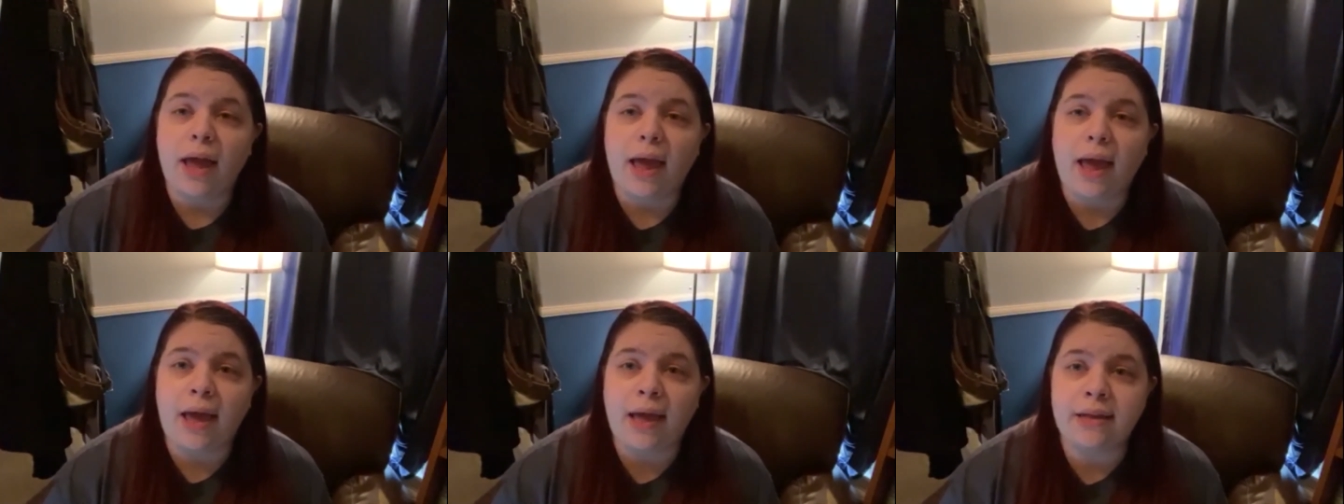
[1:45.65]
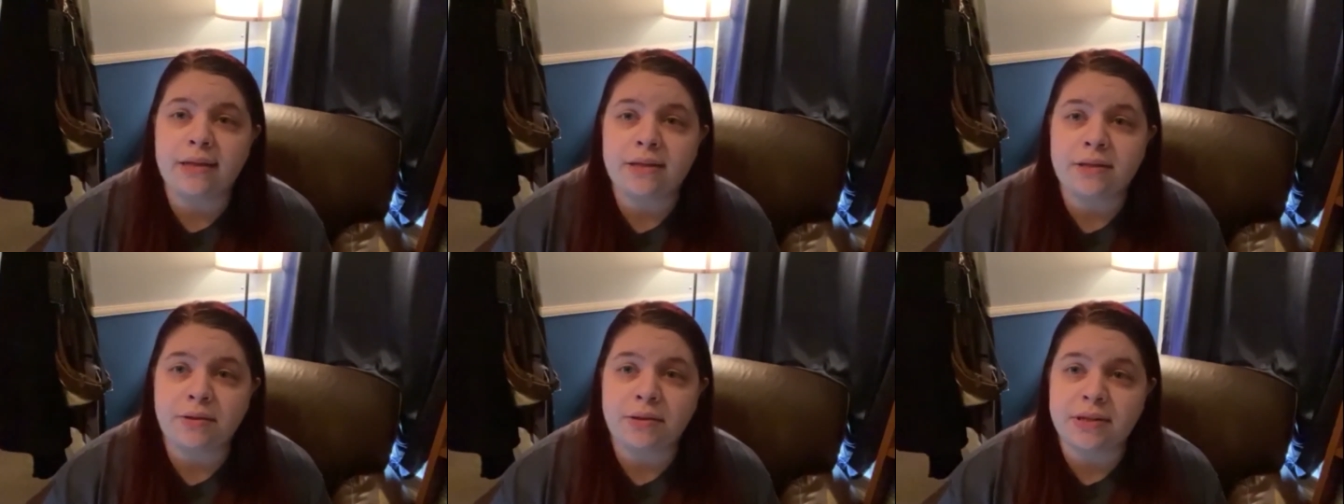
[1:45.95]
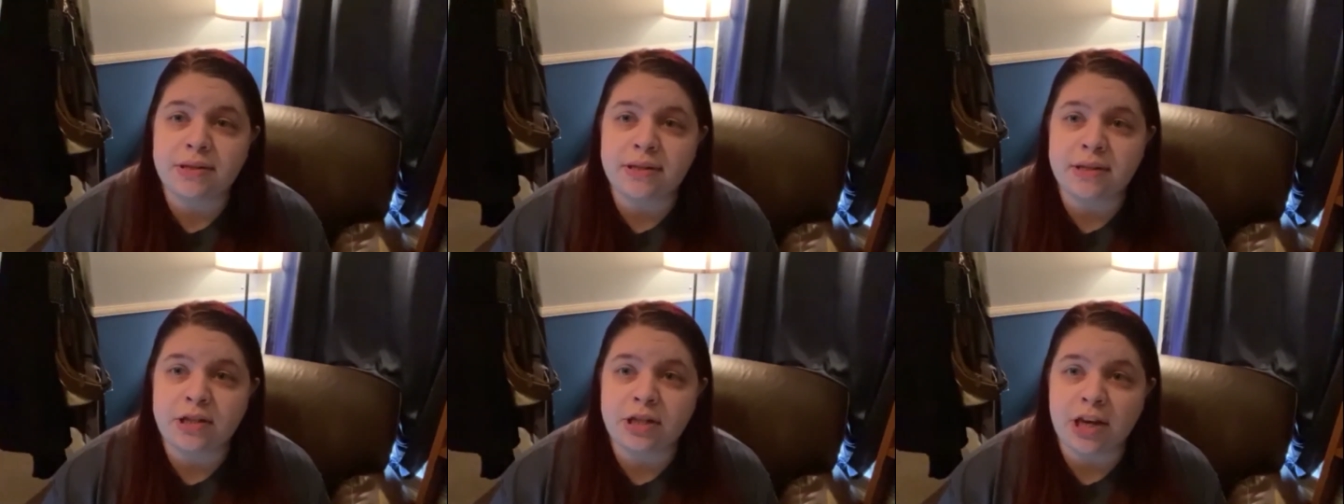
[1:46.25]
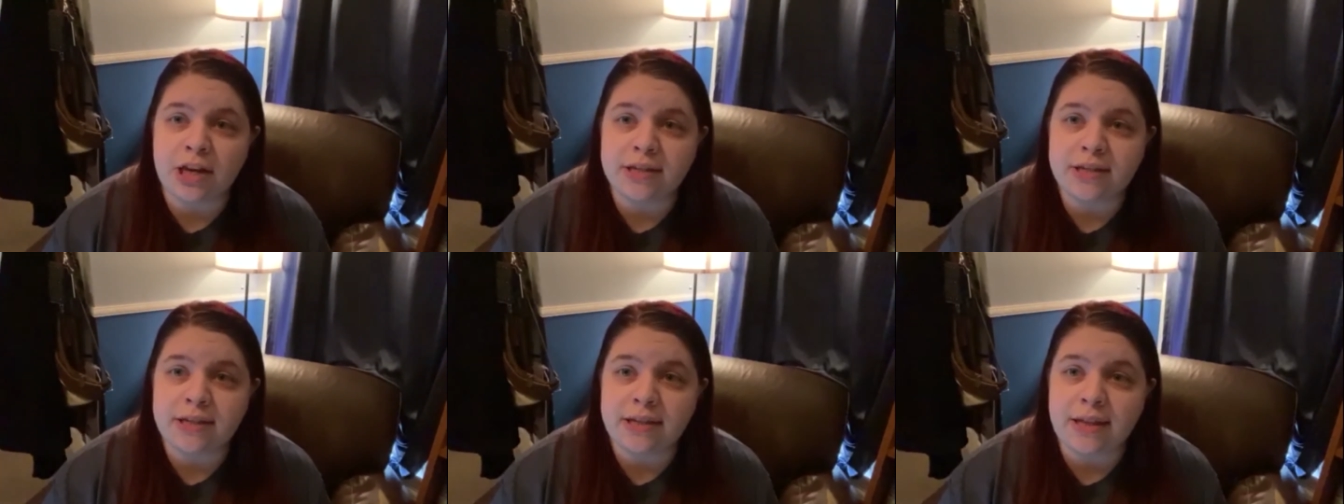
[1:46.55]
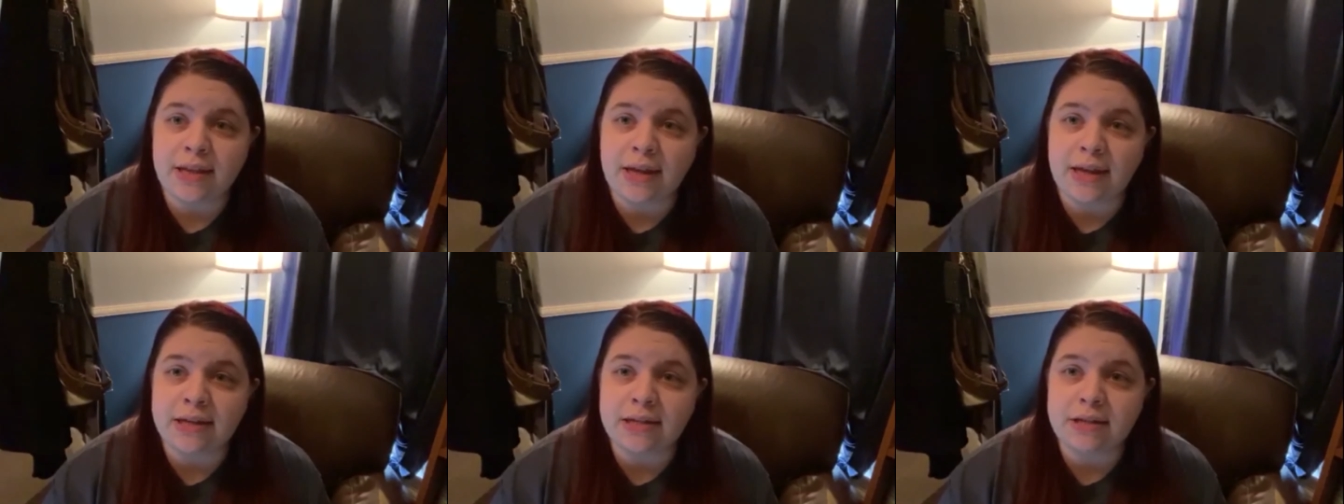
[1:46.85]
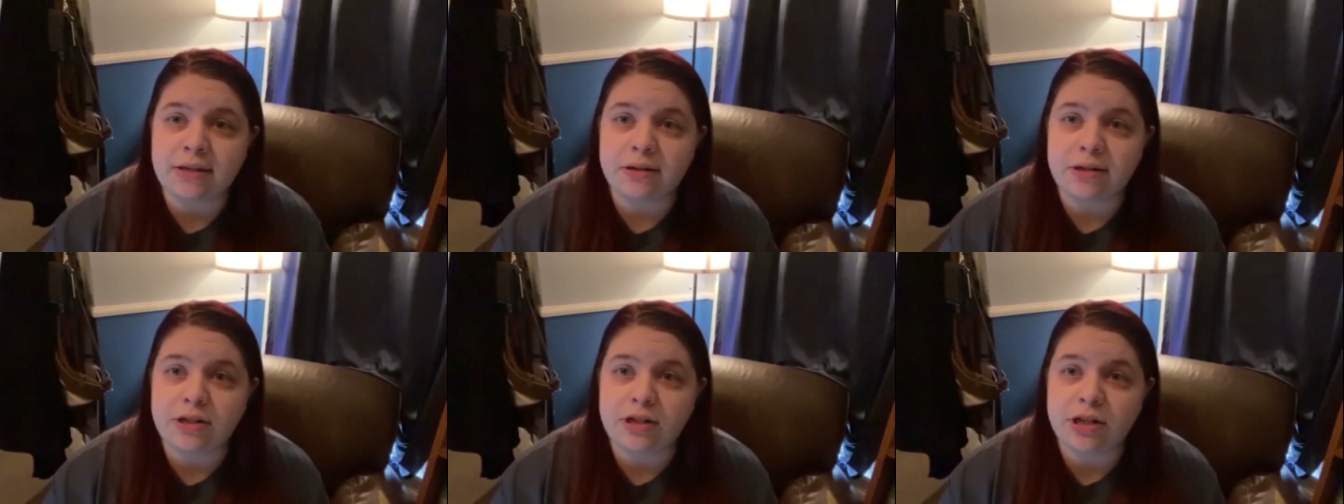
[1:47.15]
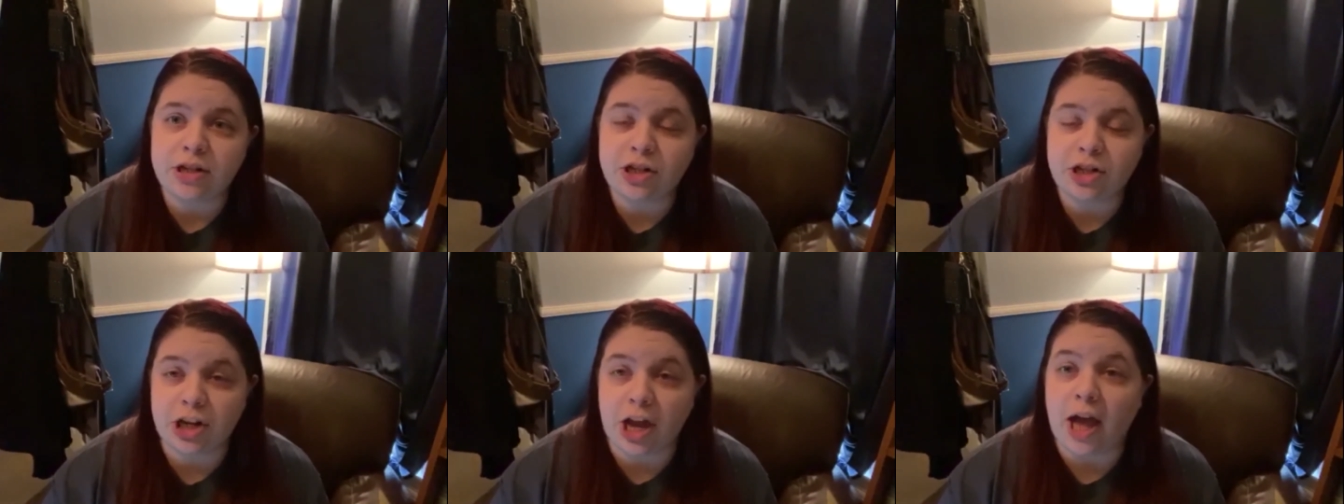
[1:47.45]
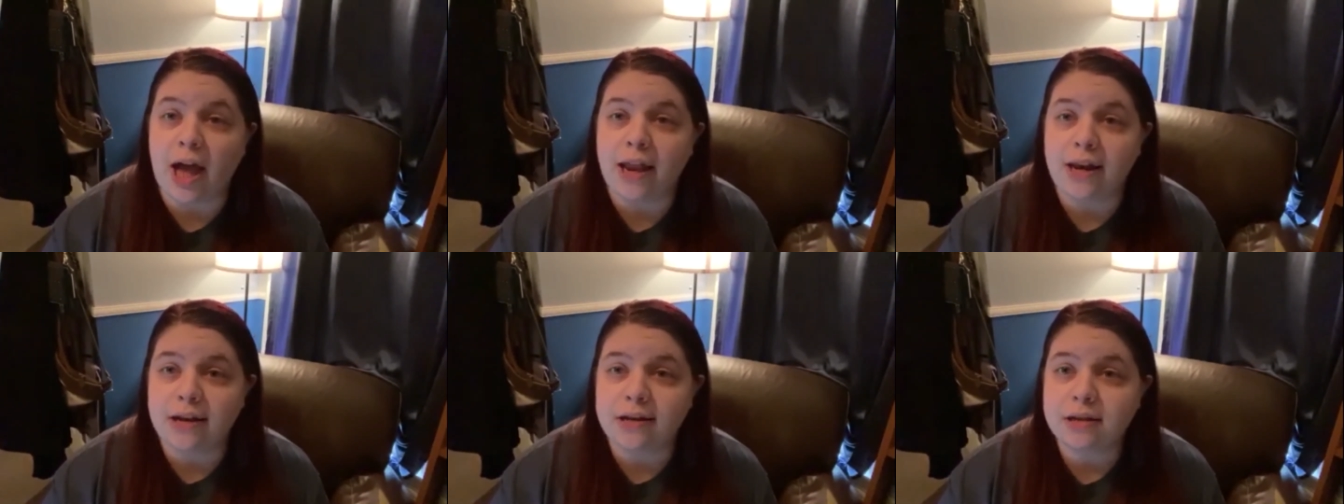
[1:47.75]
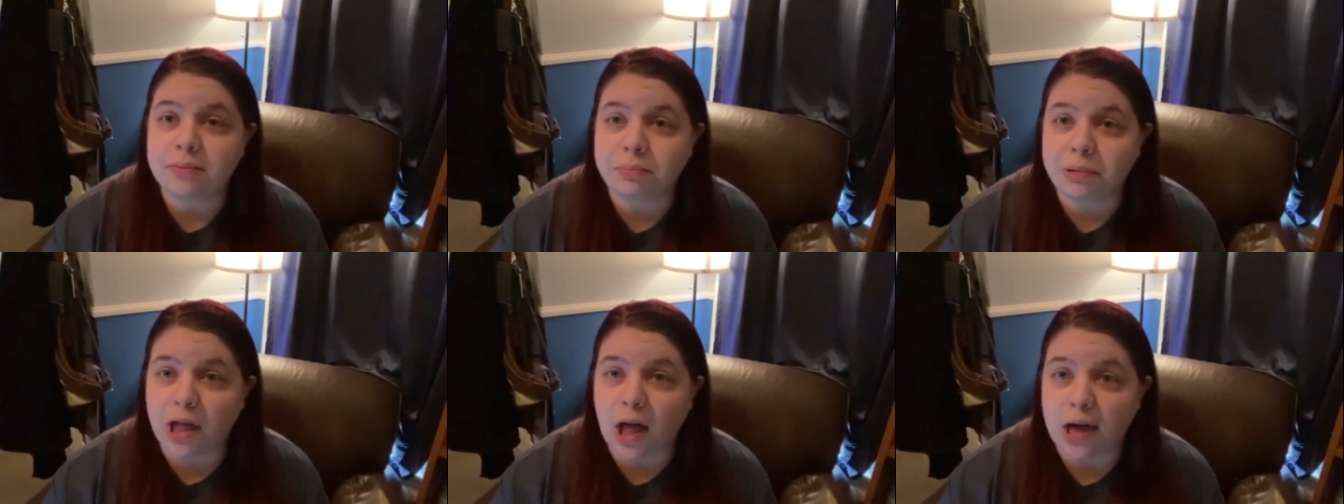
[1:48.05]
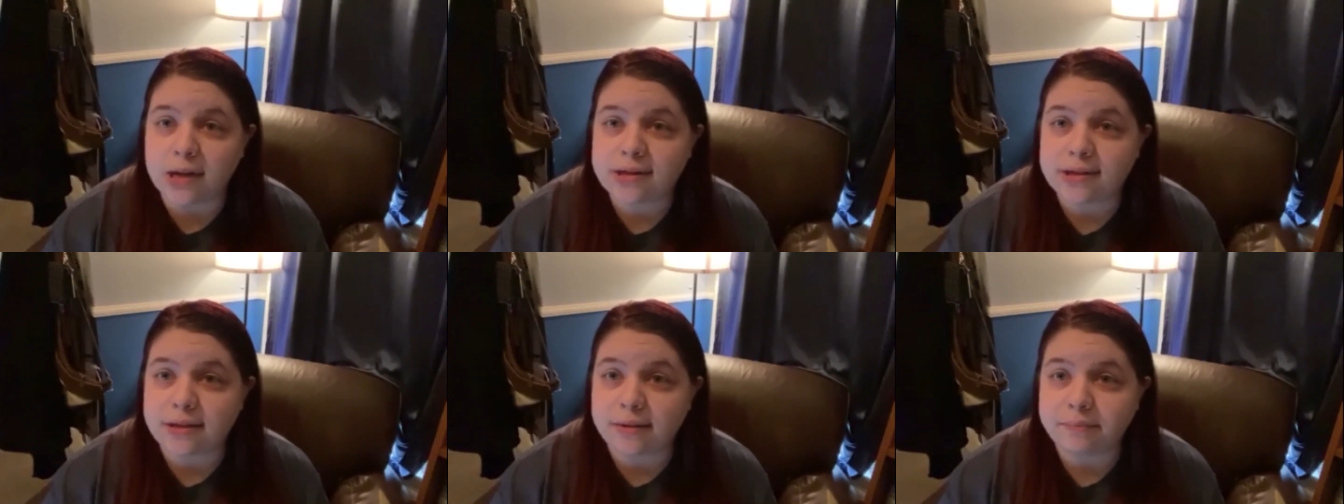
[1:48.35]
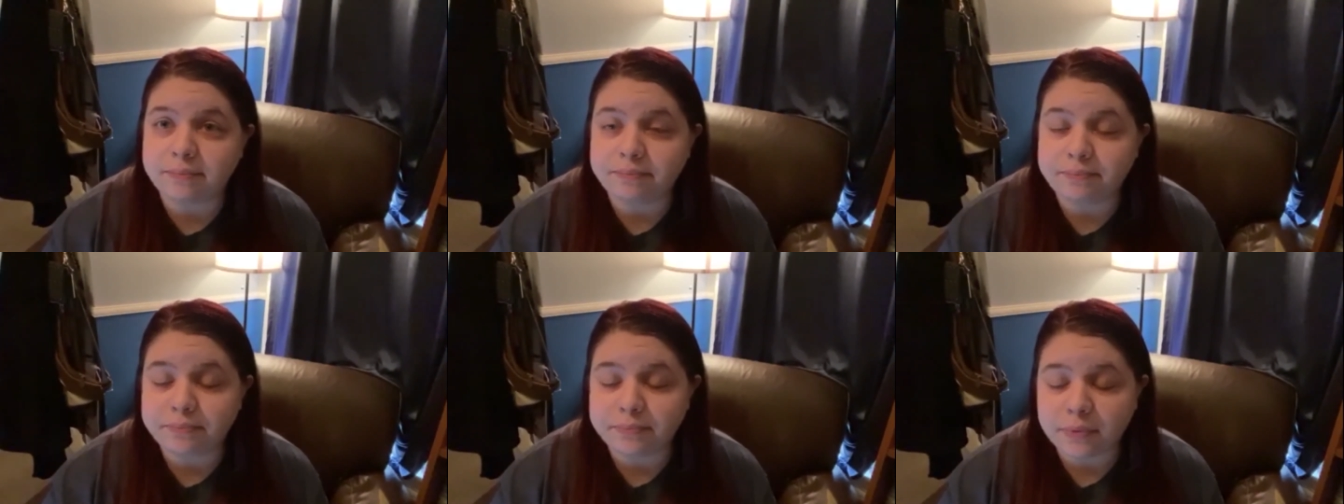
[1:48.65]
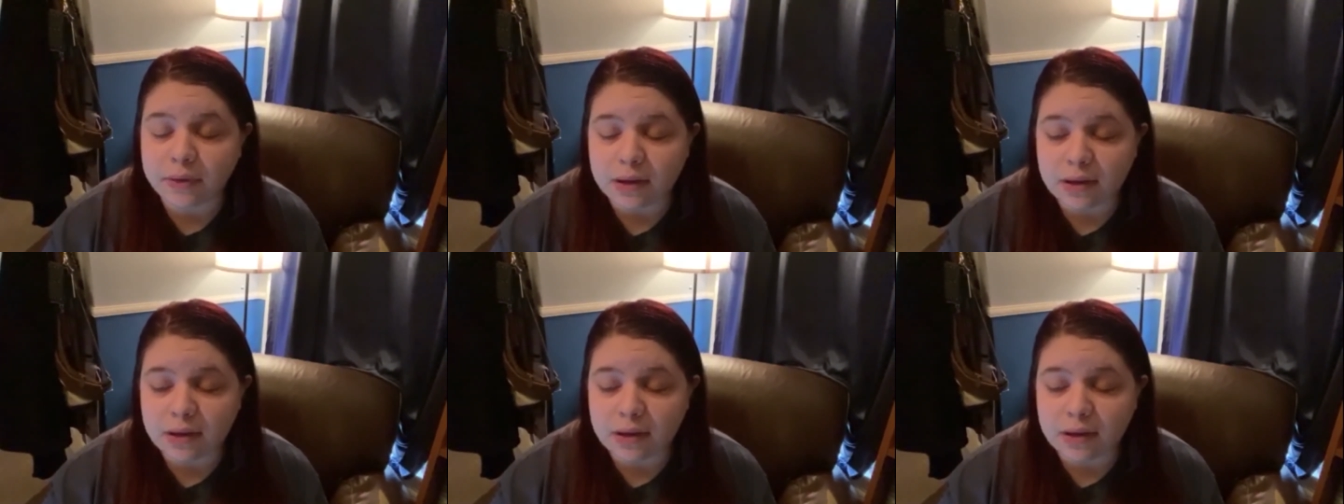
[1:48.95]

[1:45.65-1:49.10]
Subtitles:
And so this is a chance that they get to shine and to blossom.